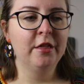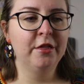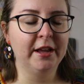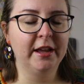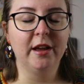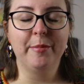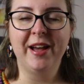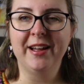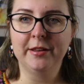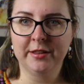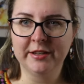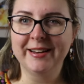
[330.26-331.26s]
thinking
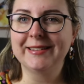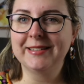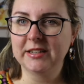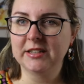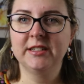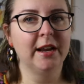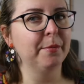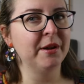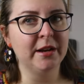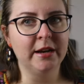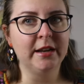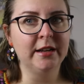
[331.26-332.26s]
about the next step
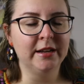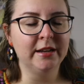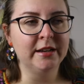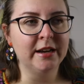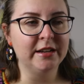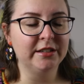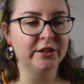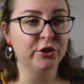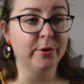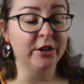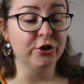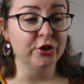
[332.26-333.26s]
in any in any
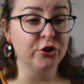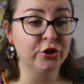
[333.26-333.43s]
situation.